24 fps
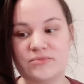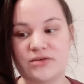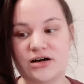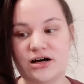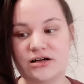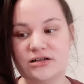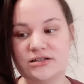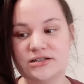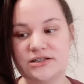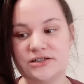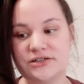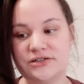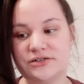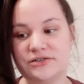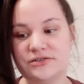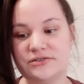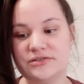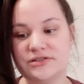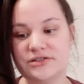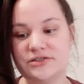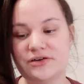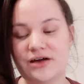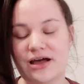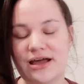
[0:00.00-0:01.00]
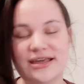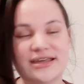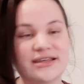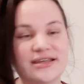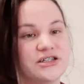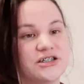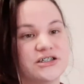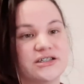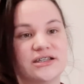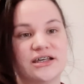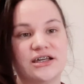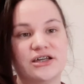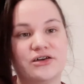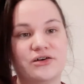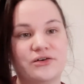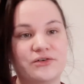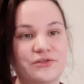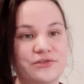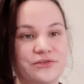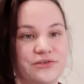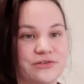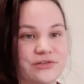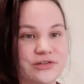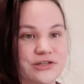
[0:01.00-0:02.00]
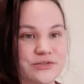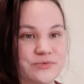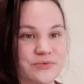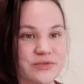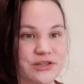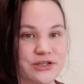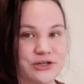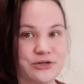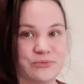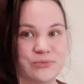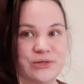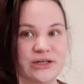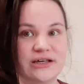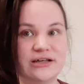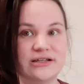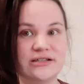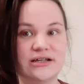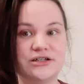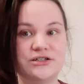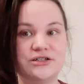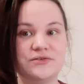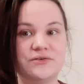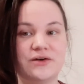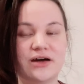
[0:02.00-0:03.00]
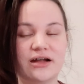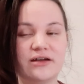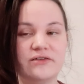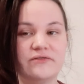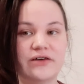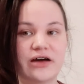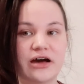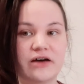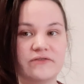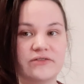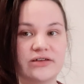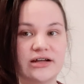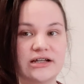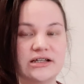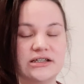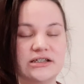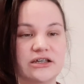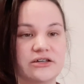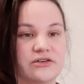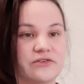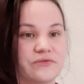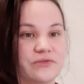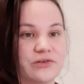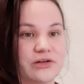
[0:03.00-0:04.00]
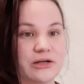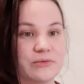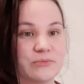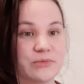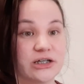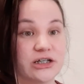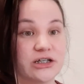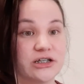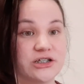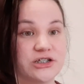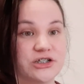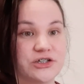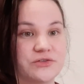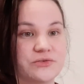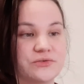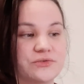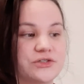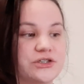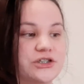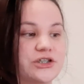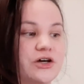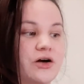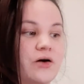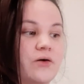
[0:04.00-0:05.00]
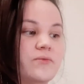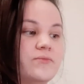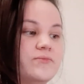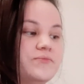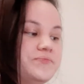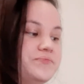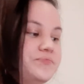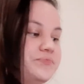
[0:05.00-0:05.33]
Also, so I can just go through this with you because I do kind of have an idea of what I'm gonna do. So